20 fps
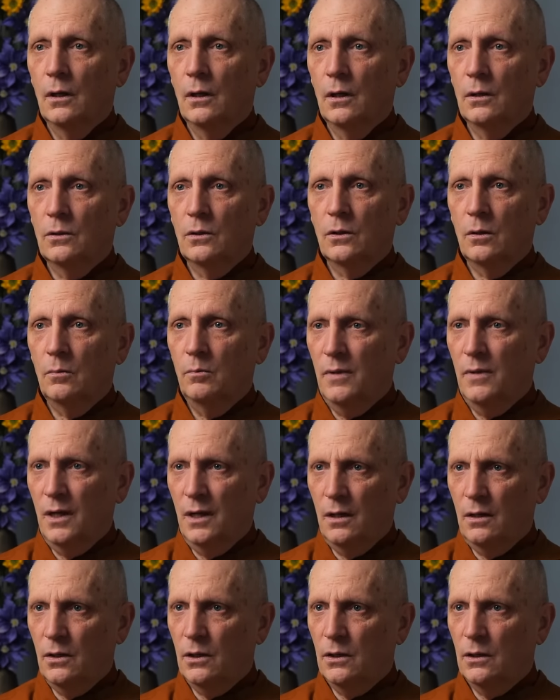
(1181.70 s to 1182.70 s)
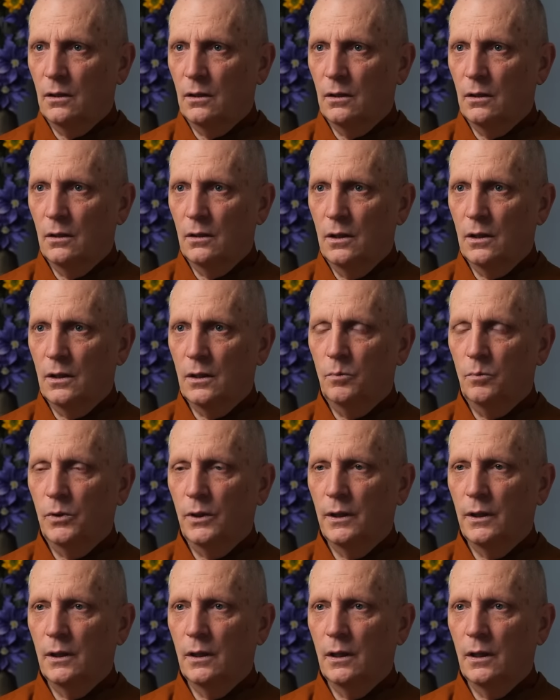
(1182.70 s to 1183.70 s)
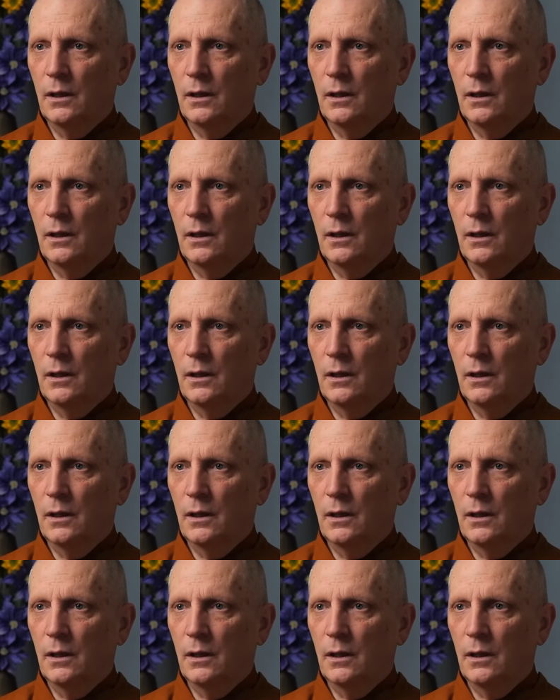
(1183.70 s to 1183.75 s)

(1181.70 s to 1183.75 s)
It's tremendous discipline.